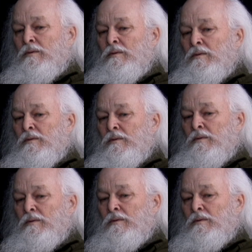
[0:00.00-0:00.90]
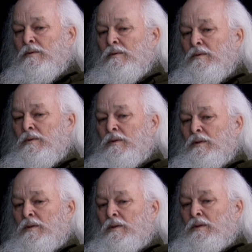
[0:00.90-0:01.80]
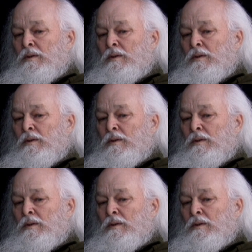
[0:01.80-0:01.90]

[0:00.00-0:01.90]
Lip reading: (silence)